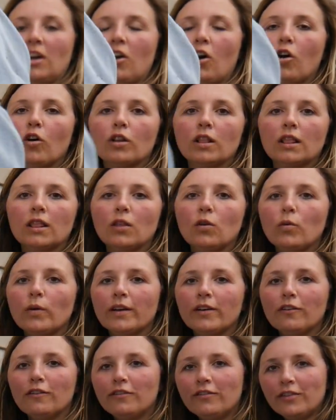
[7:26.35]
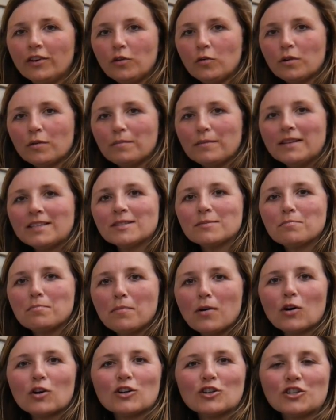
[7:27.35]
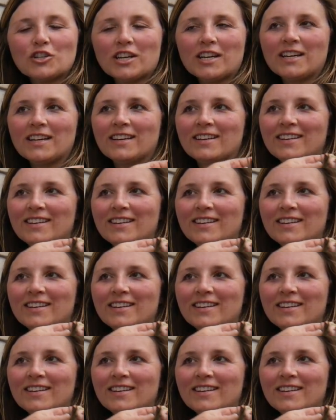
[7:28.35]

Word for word: Our loyal viewer, Miss Margie.